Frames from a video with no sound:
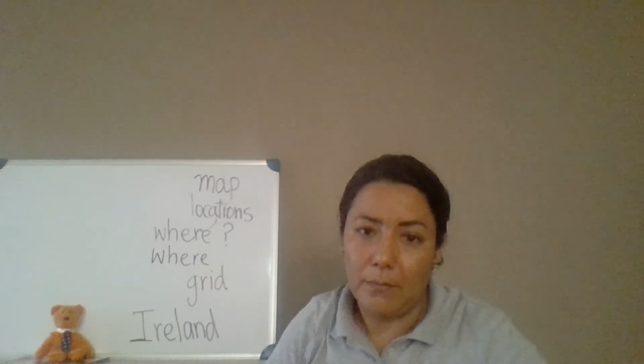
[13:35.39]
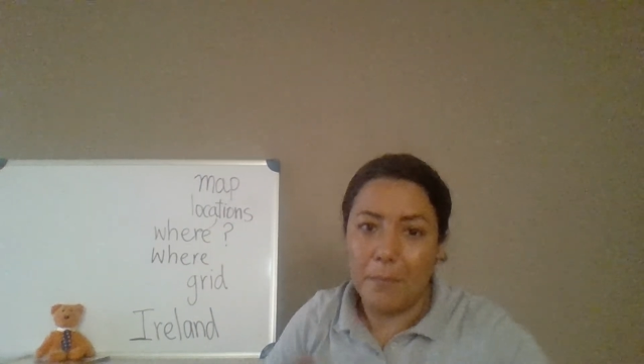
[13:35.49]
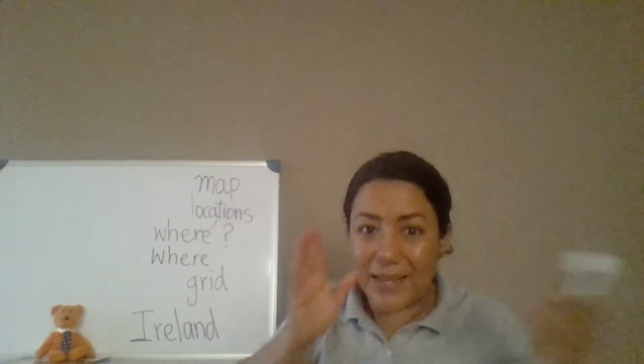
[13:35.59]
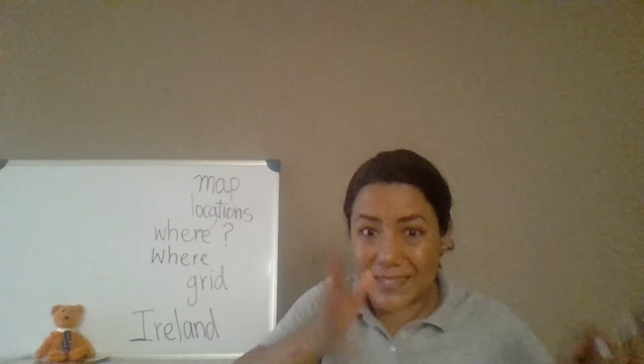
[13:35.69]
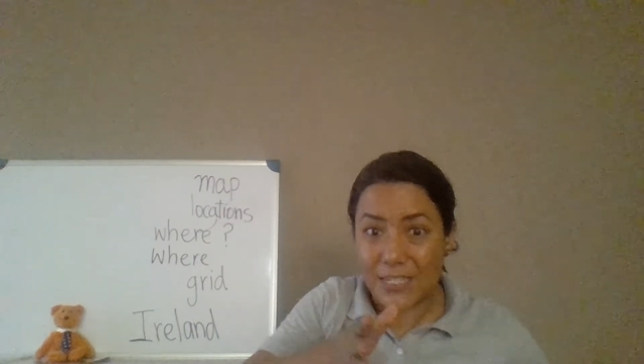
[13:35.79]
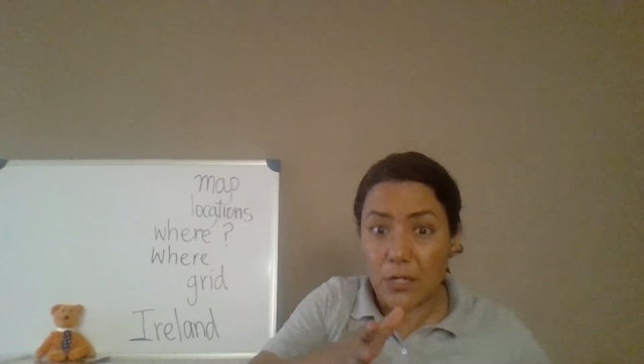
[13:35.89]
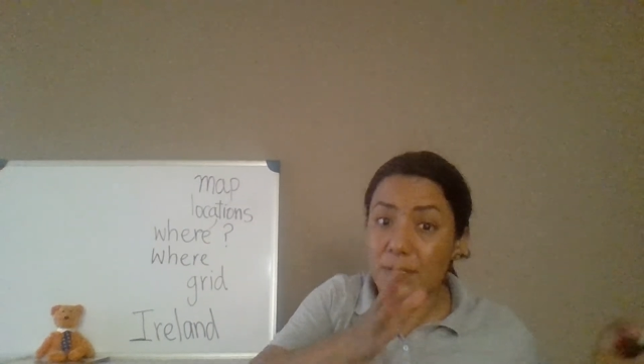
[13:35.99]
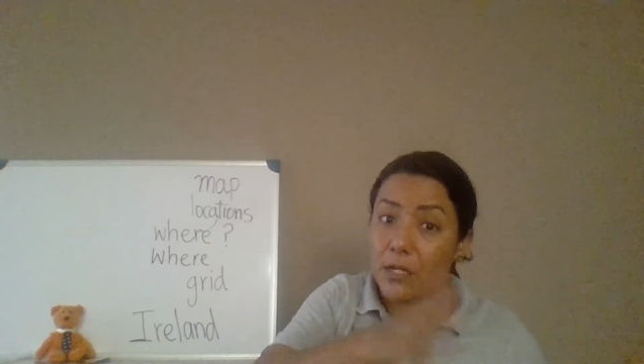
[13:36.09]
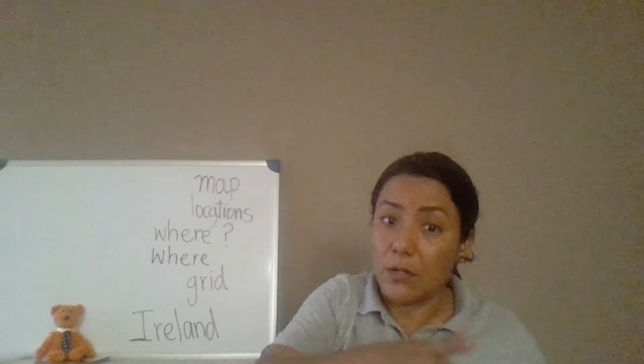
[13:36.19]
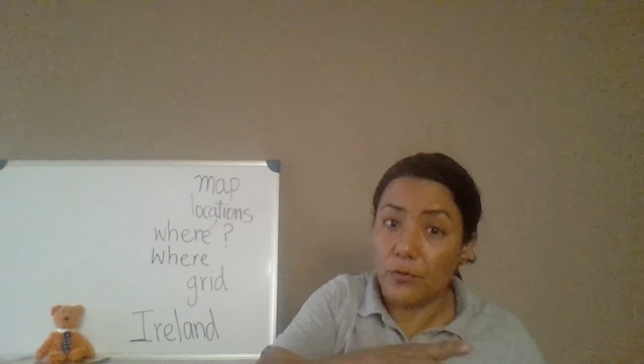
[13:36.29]
Mexico
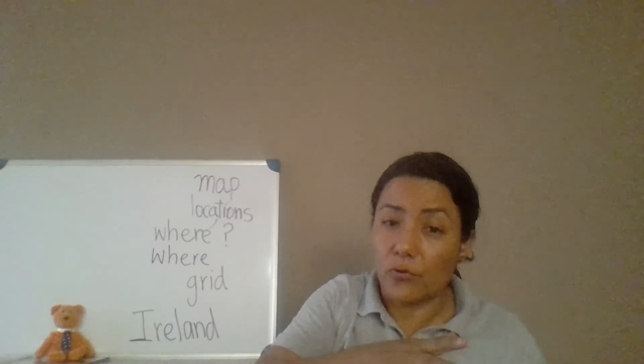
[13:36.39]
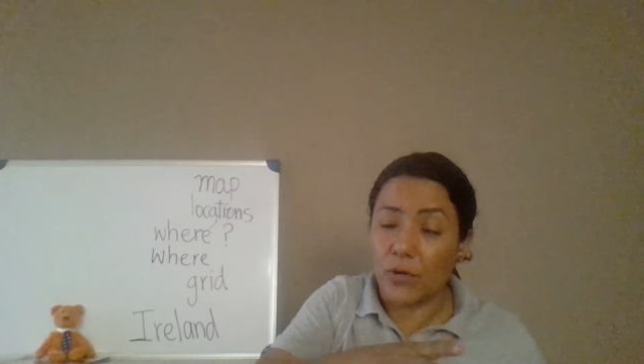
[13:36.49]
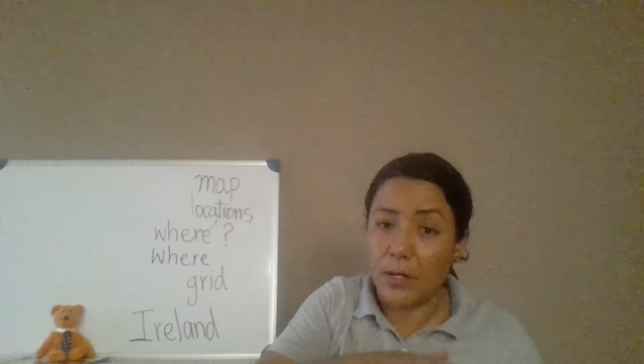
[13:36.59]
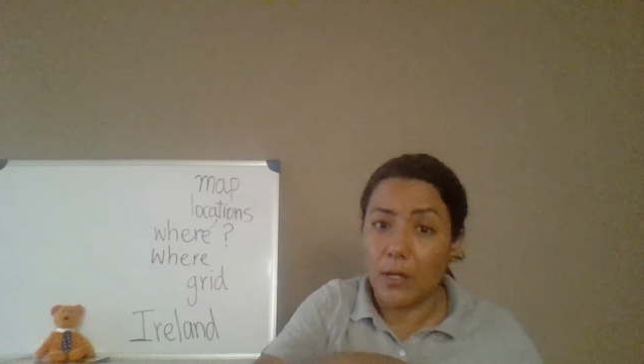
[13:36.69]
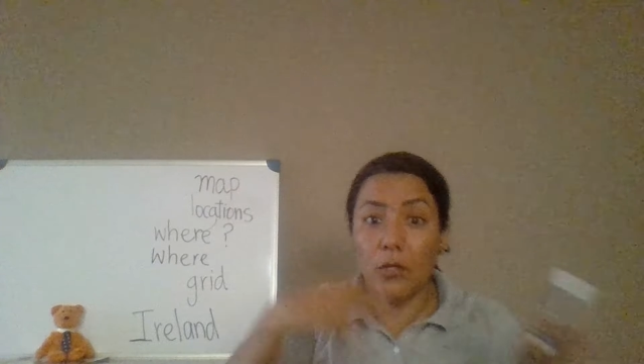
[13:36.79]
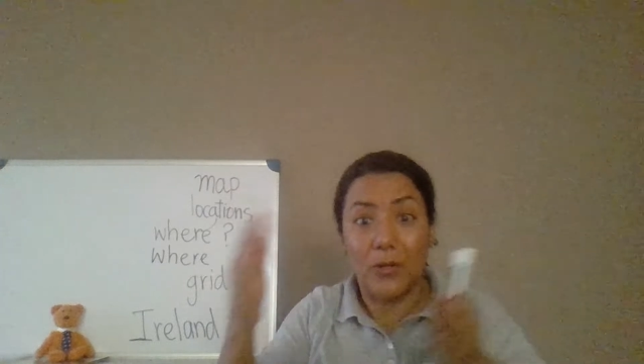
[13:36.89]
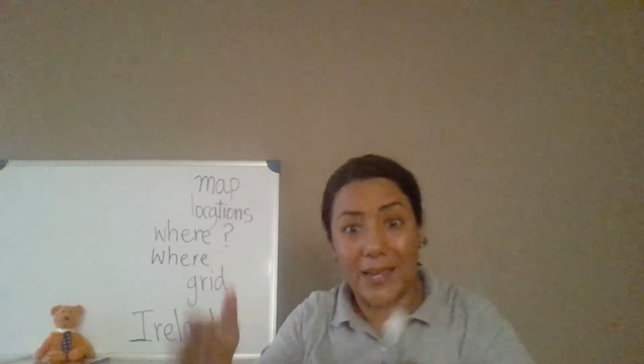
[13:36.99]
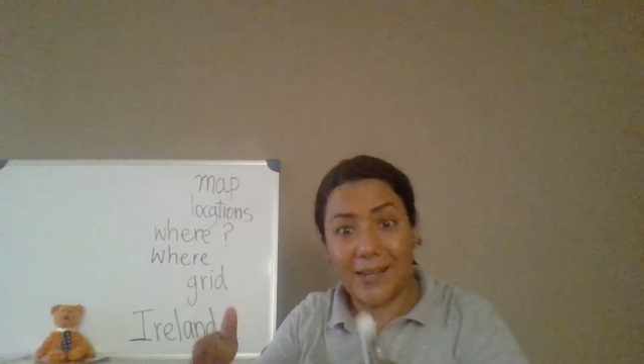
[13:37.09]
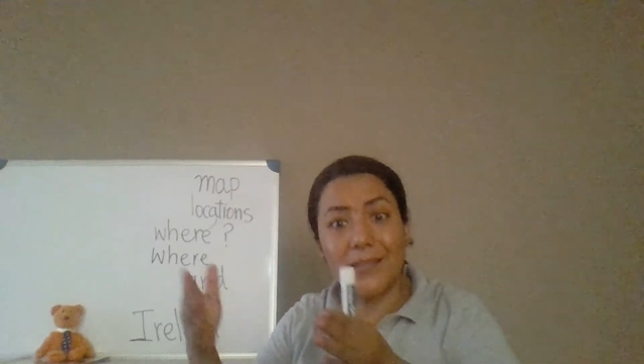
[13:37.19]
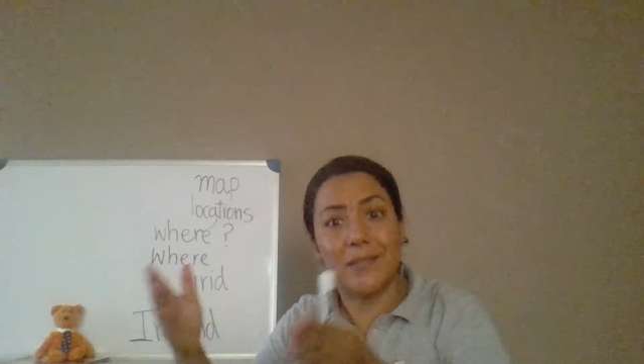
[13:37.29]
is a country.
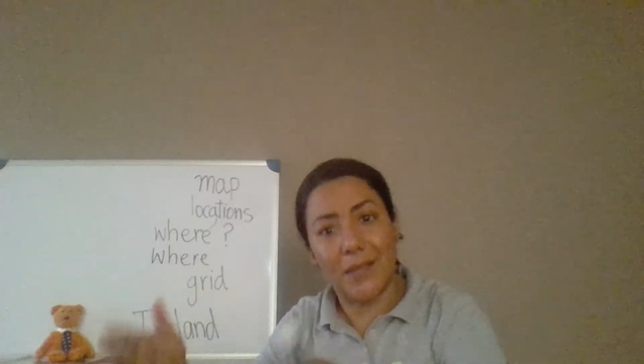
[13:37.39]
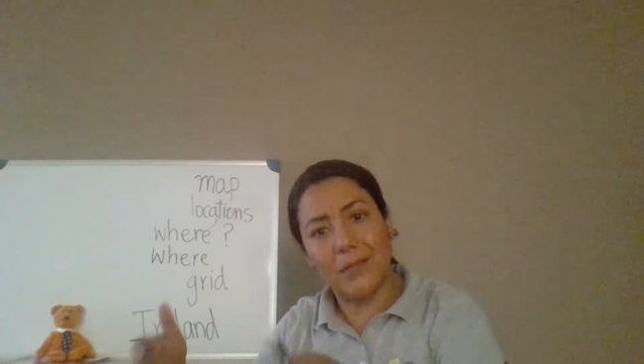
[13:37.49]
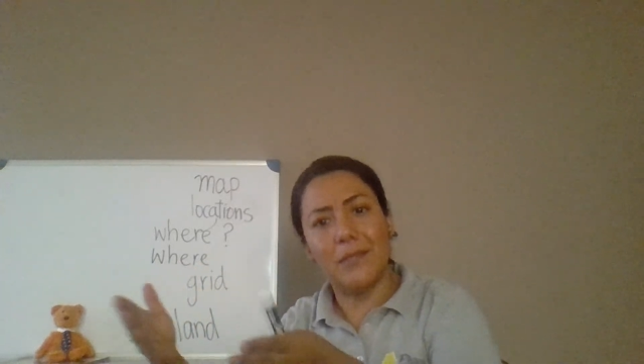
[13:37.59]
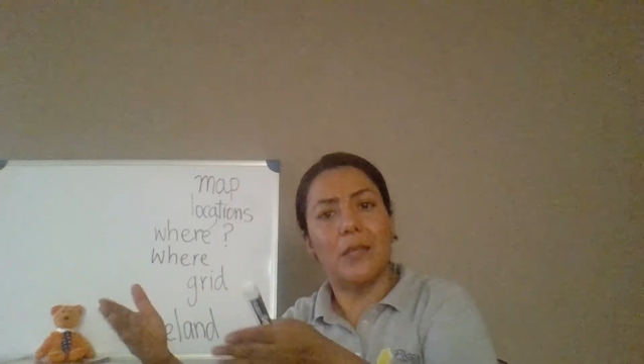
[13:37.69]
United States